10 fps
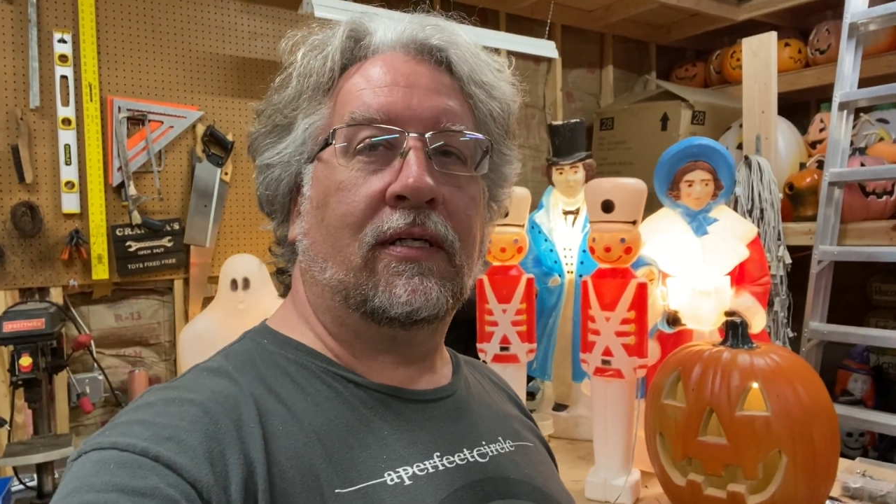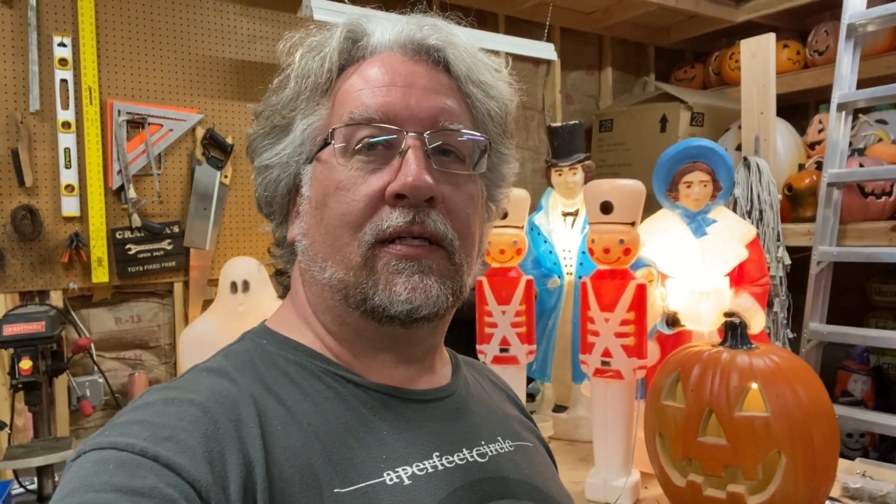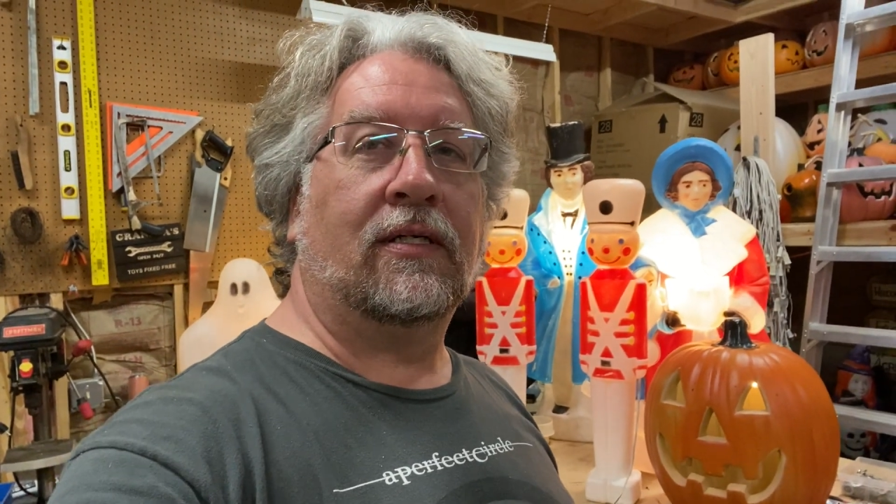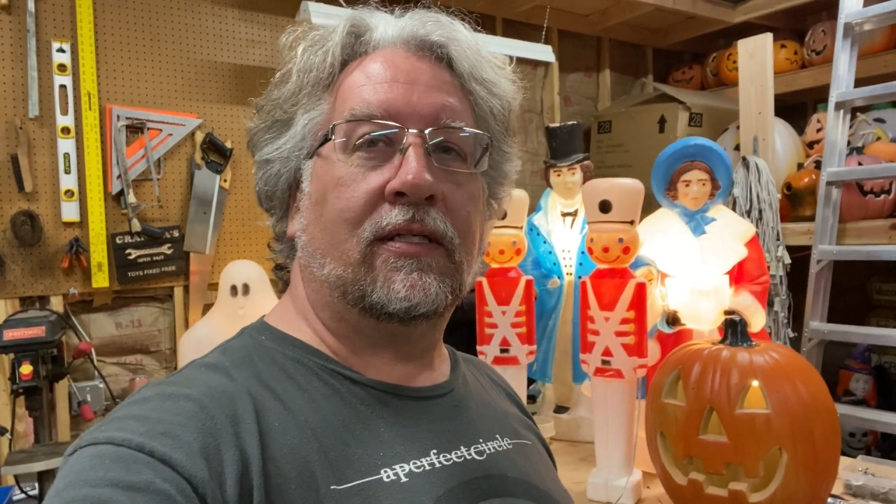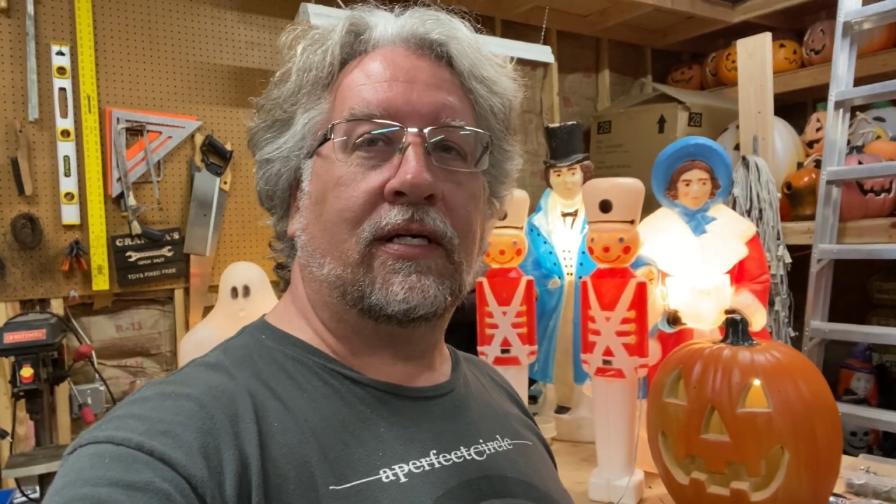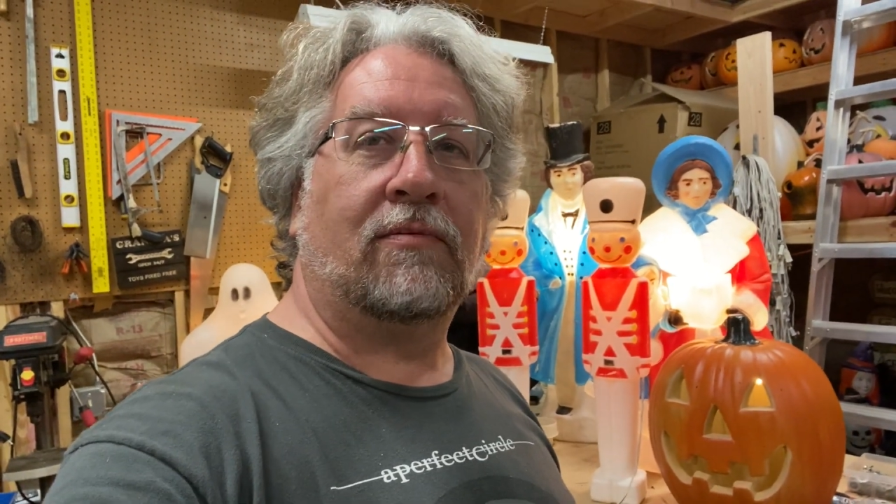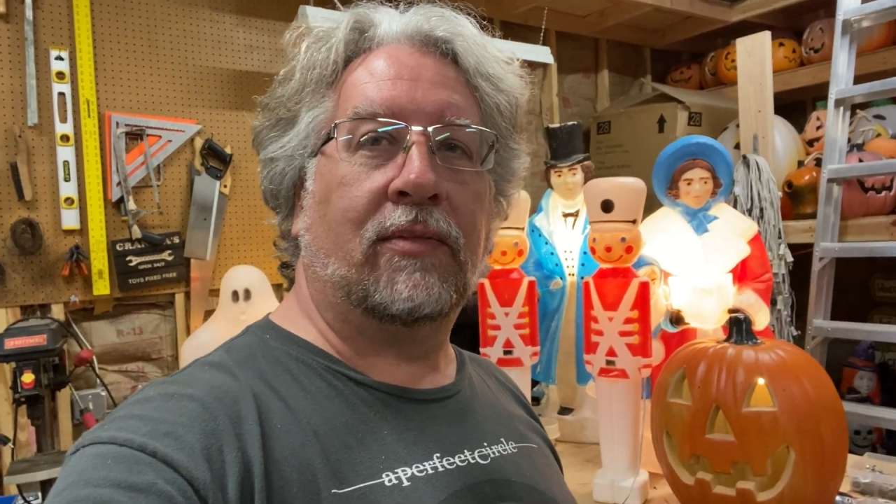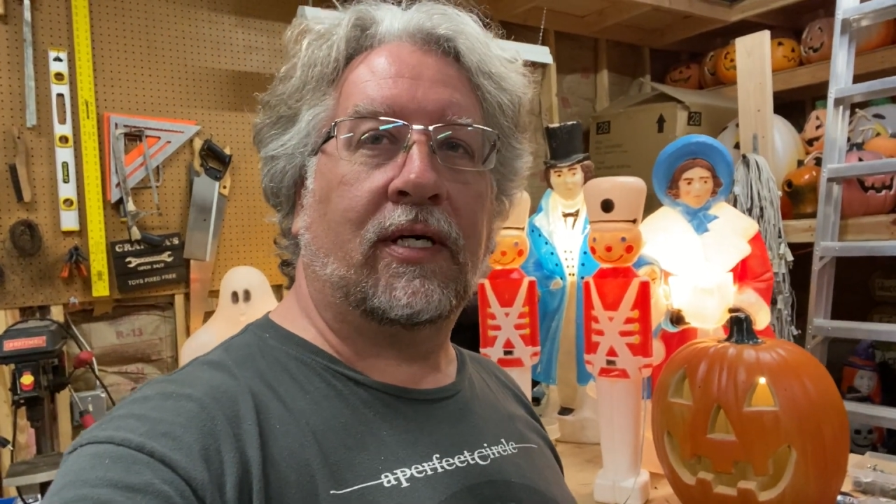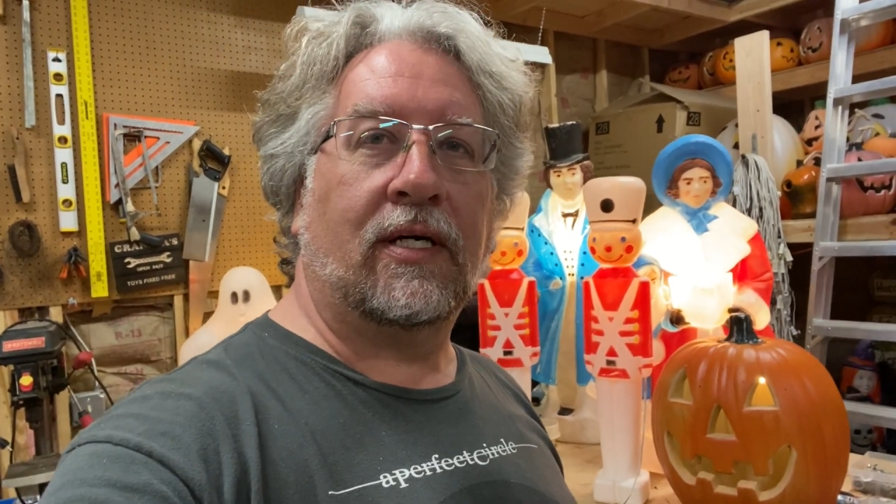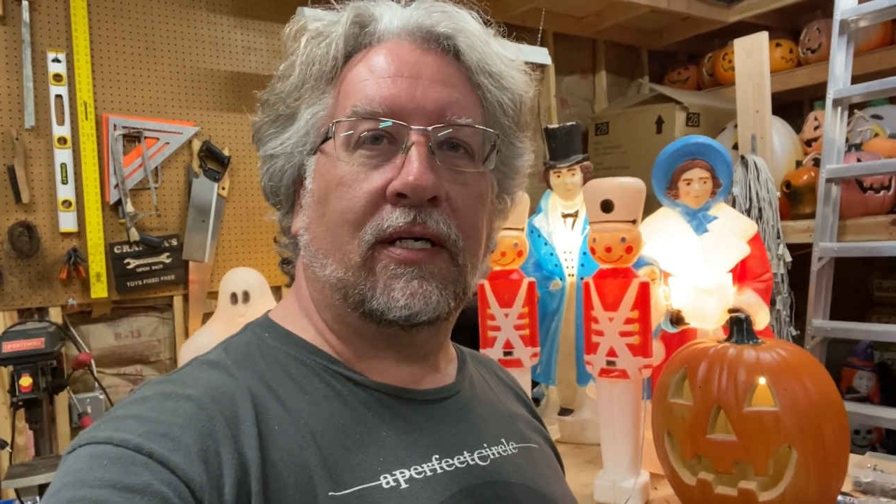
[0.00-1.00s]
uh, down
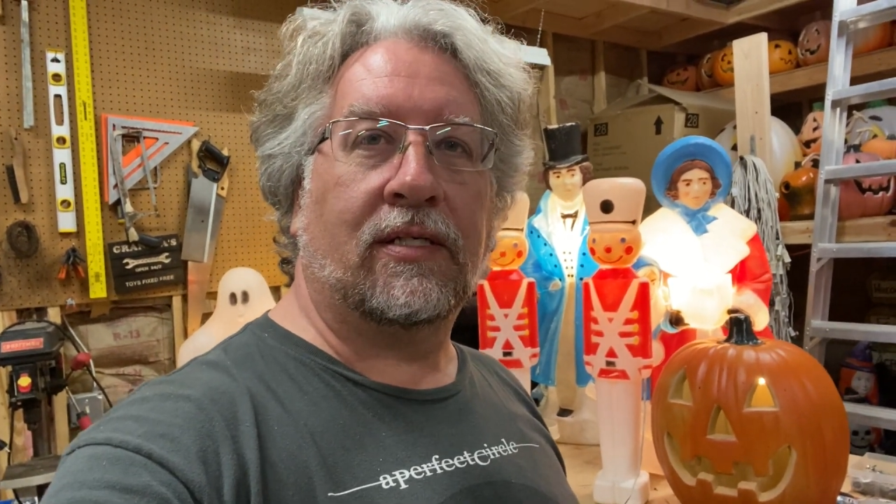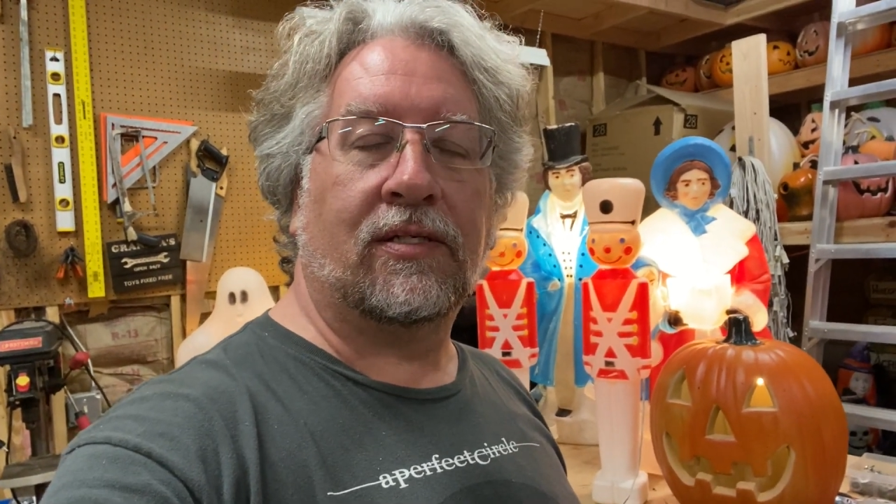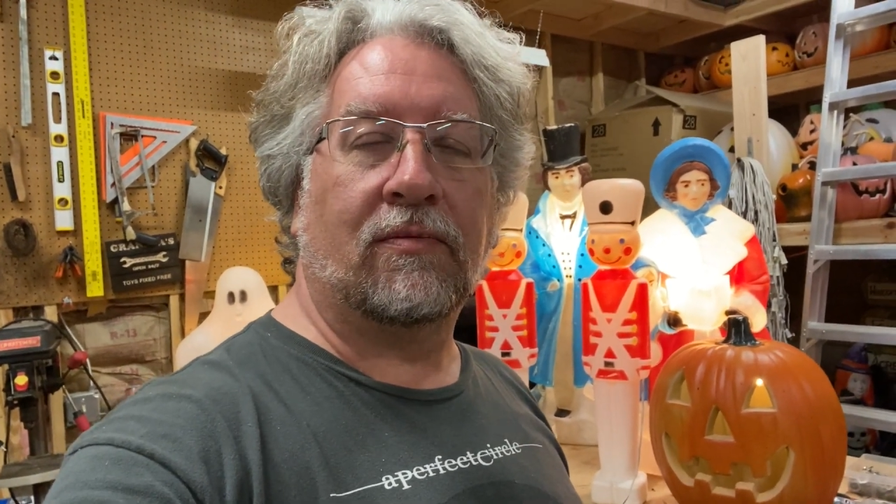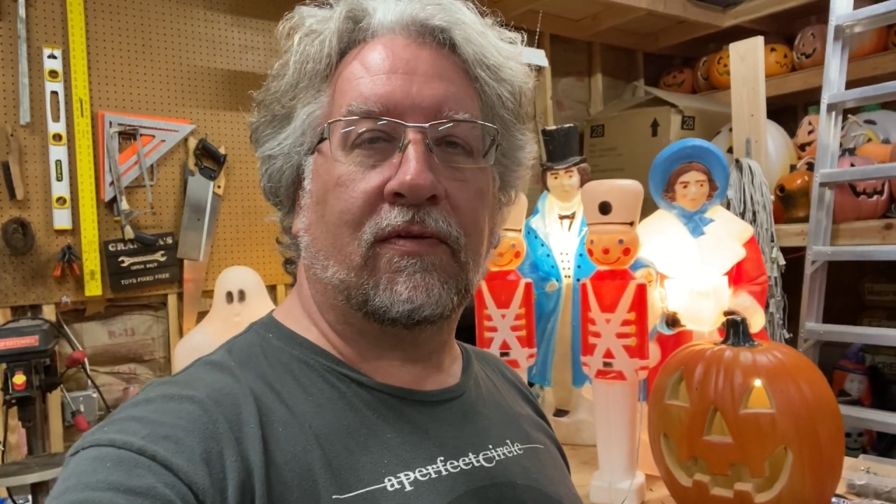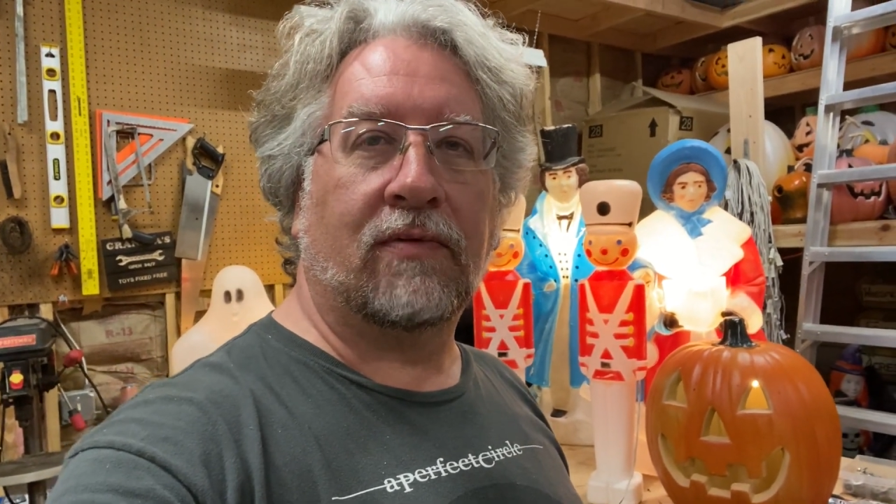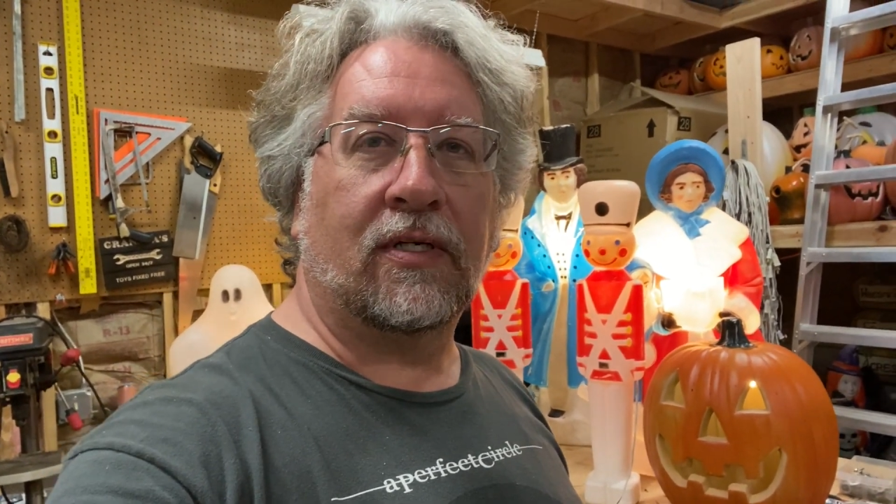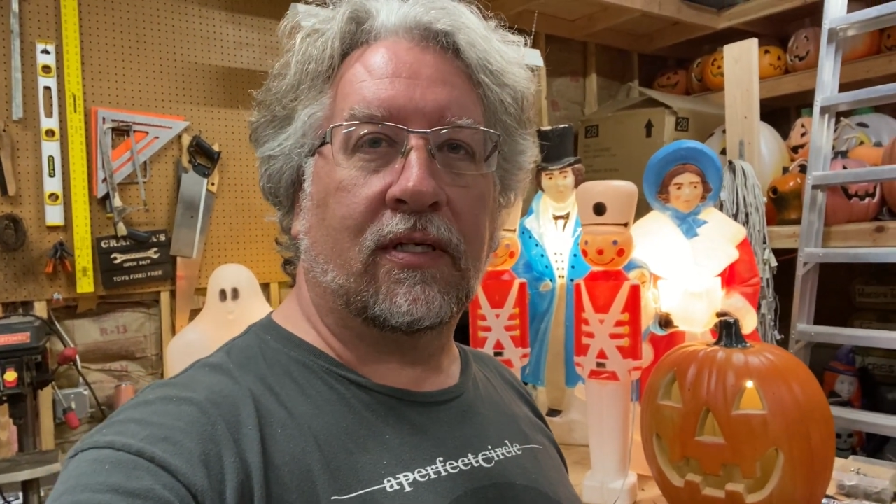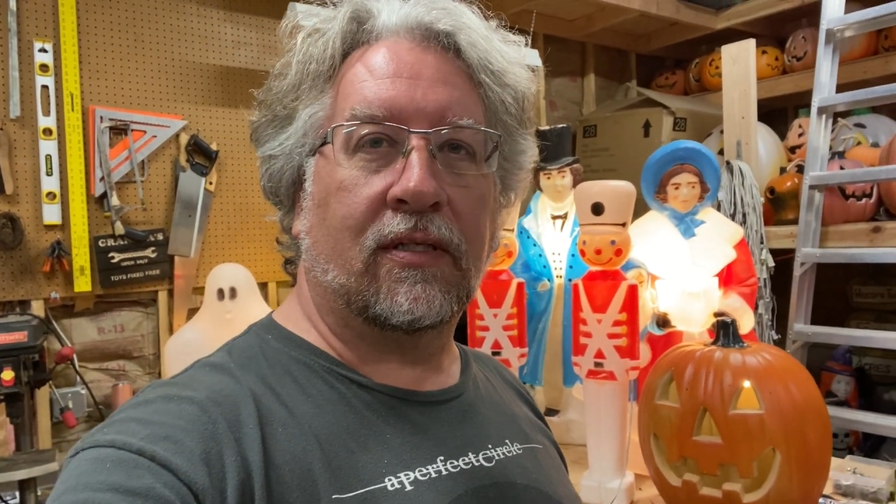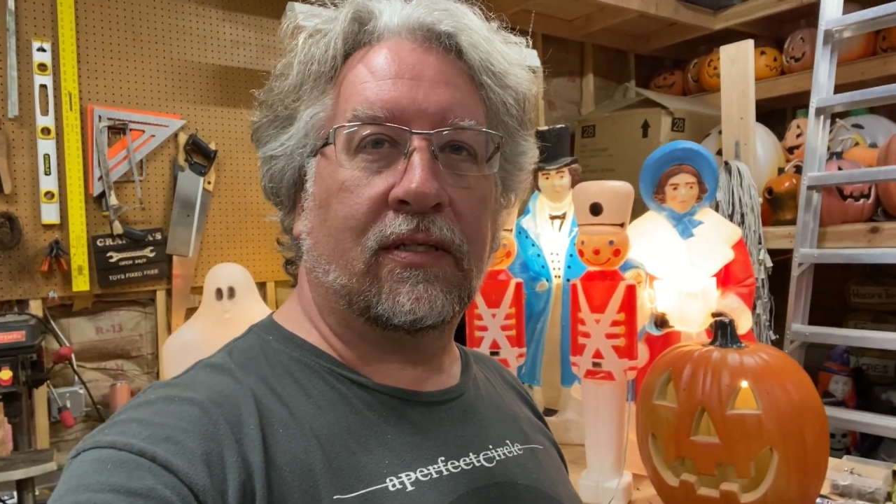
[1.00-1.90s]
by uh, some of the,